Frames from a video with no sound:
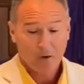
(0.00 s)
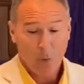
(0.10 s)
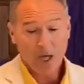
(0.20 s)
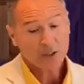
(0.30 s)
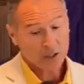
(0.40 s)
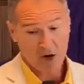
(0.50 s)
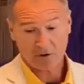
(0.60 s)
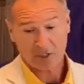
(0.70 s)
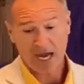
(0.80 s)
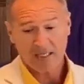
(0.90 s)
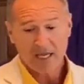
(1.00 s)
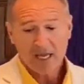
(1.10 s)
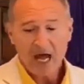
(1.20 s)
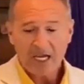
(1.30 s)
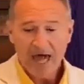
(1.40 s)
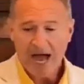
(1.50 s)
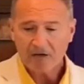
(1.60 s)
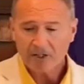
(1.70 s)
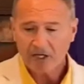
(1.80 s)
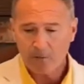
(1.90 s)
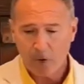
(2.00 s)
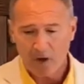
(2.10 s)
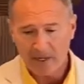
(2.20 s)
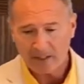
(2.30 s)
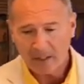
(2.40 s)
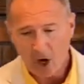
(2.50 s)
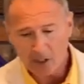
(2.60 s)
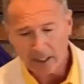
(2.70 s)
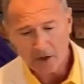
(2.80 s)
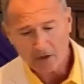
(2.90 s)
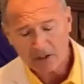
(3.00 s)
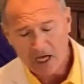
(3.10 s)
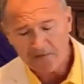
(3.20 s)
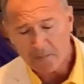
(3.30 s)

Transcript: One church had allowed some woman calling herself a